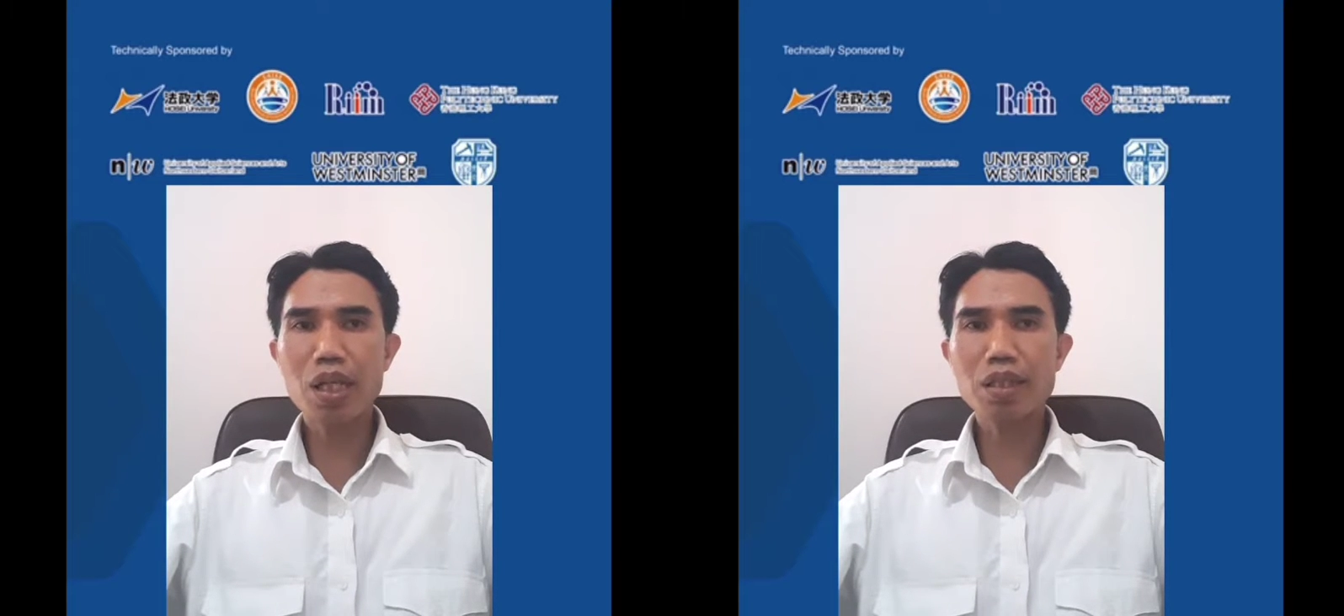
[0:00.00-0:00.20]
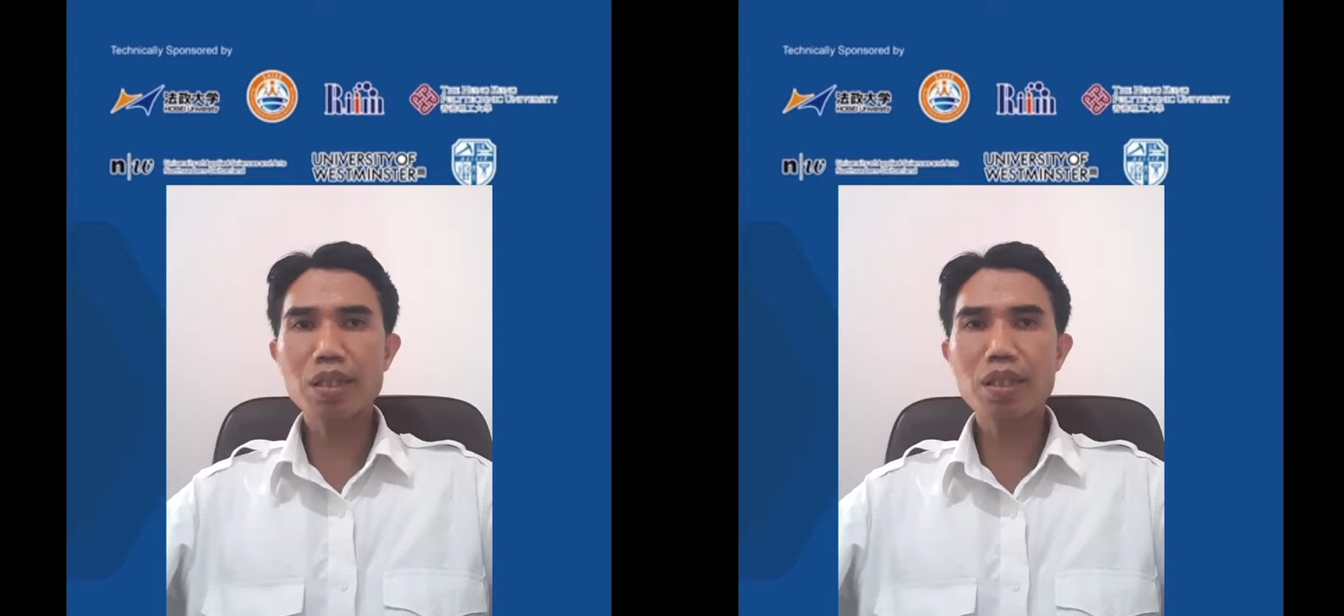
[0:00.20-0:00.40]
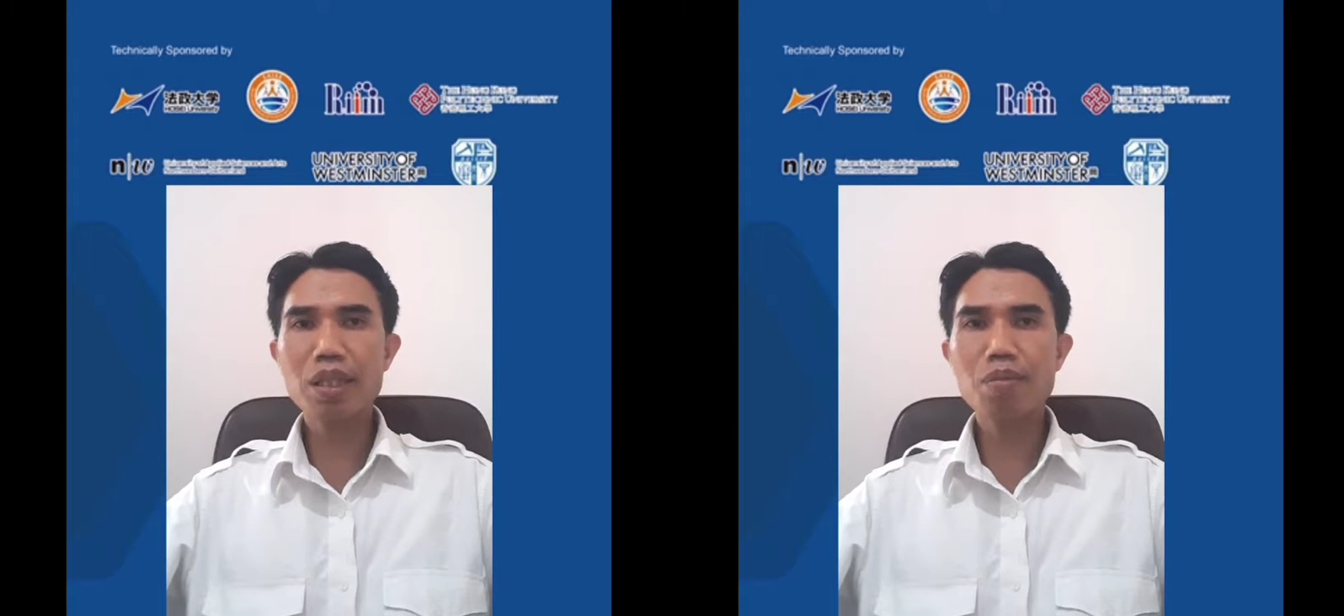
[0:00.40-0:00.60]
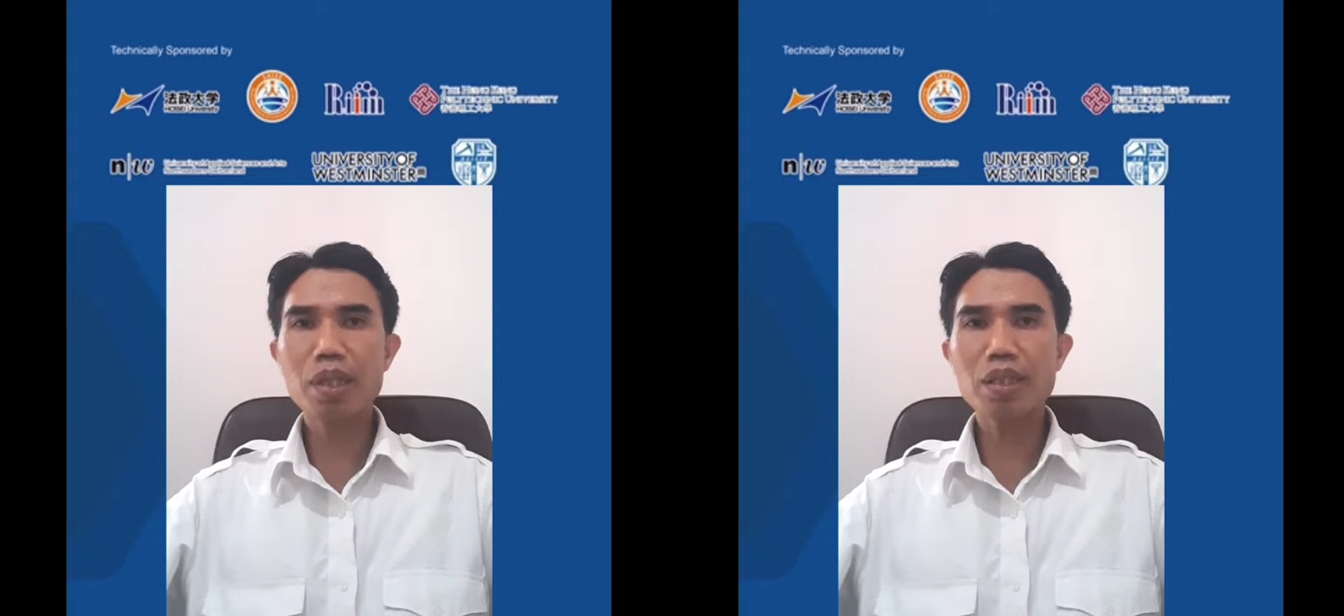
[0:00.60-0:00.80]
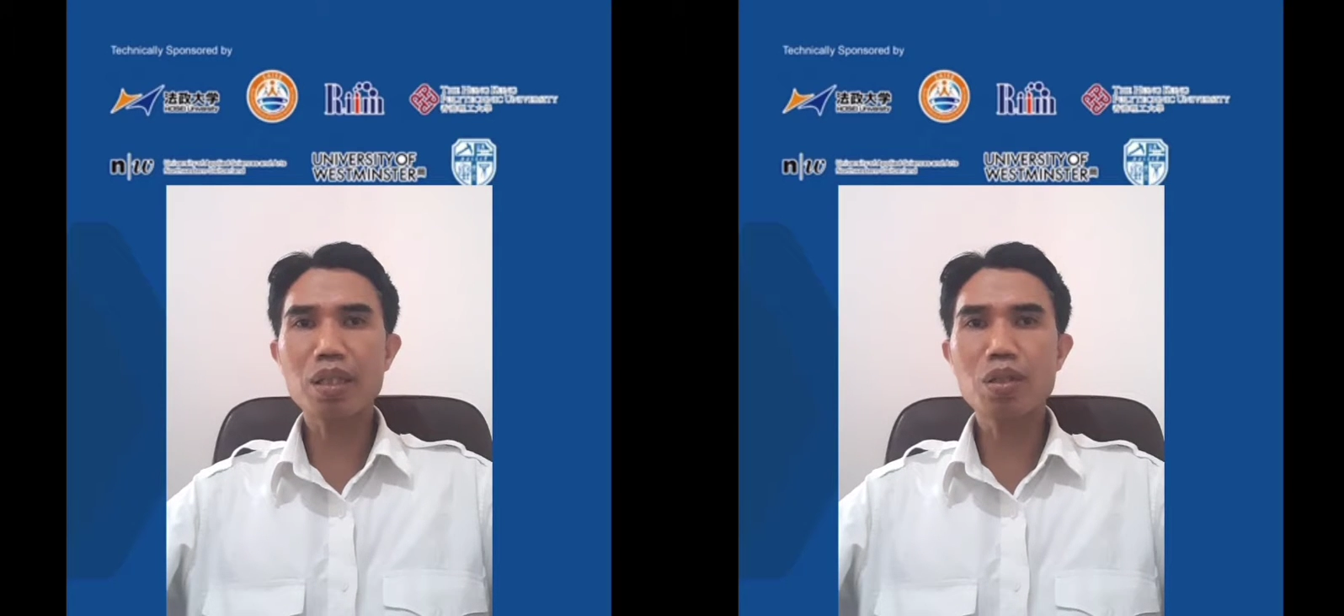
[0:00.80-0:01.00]
Characteristic
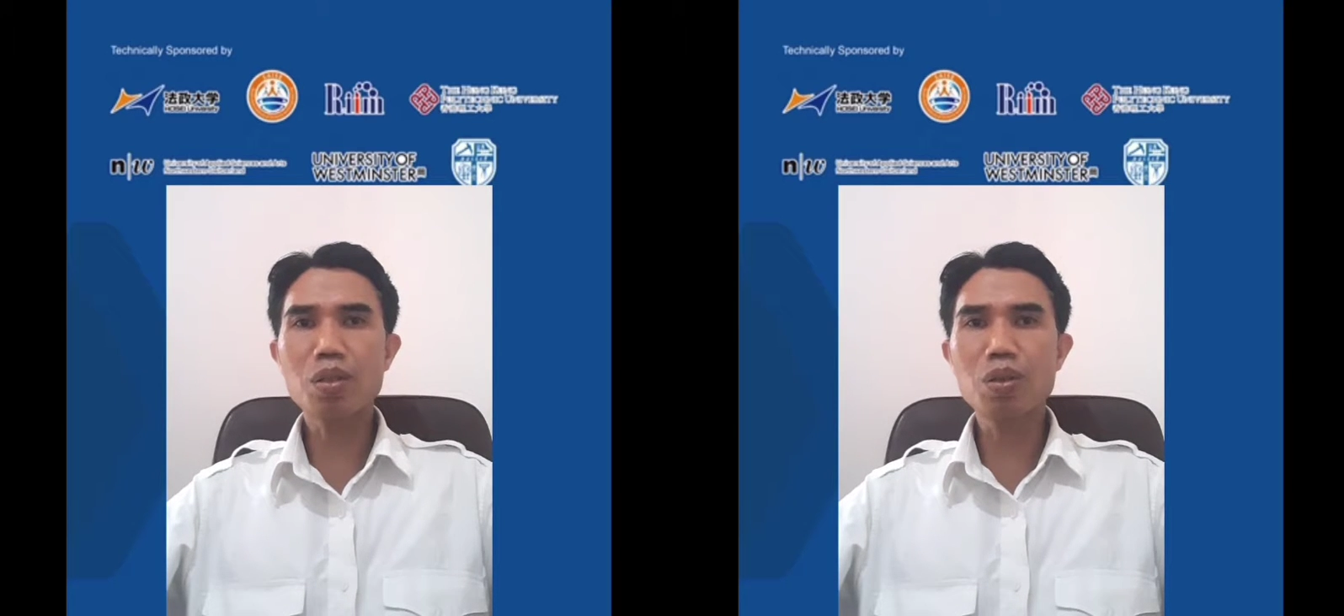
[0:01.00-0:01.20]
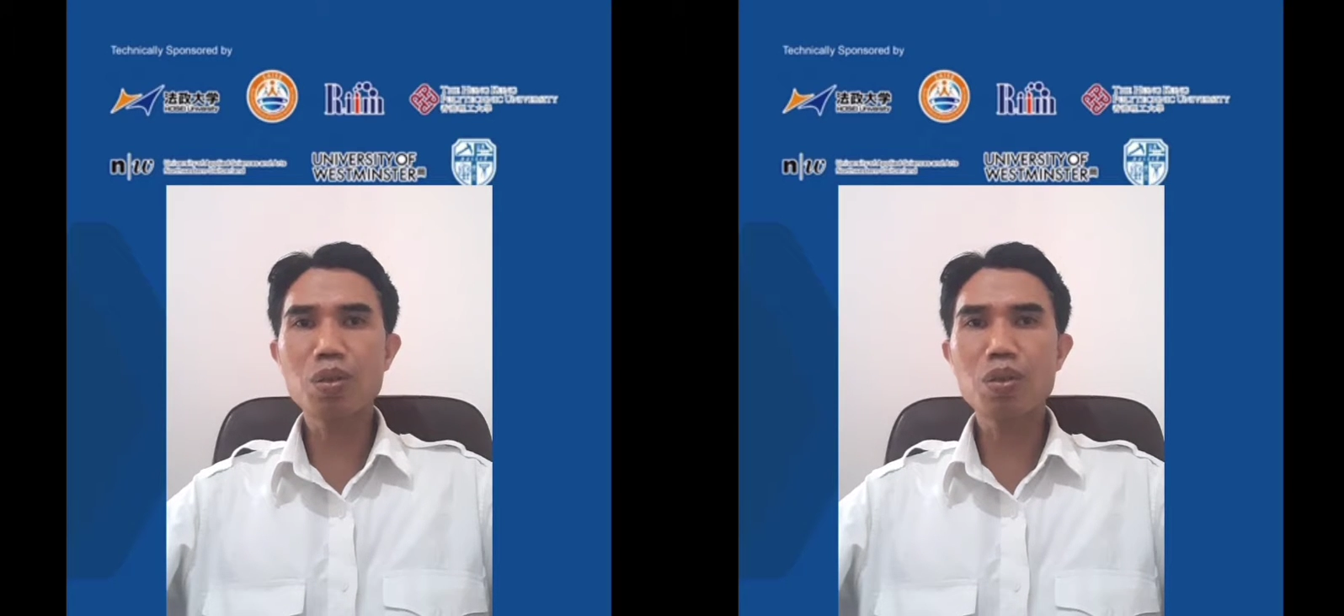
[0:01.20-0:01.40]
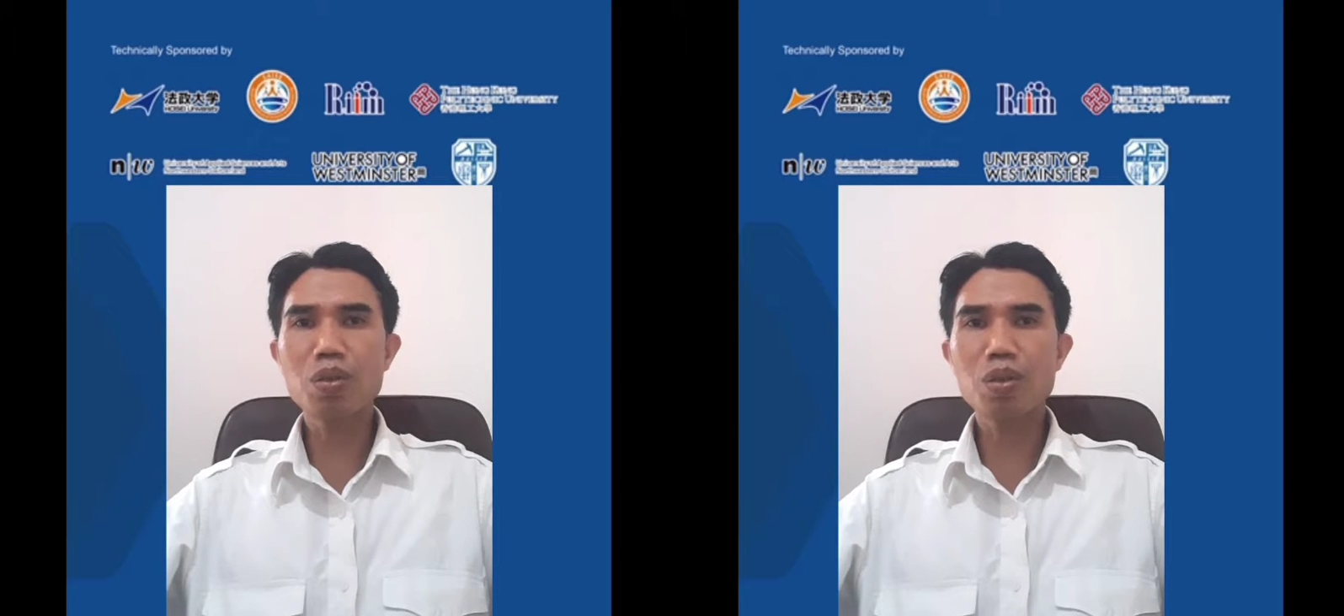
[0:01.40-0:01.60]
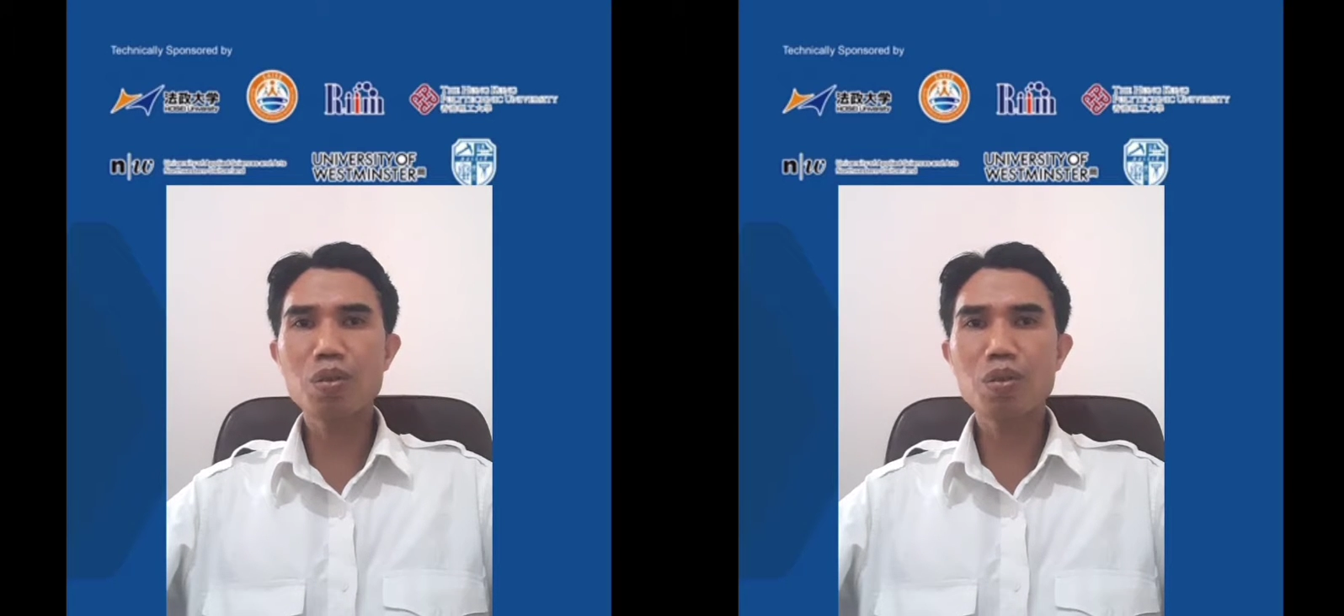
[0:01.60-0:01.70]
Metal Crude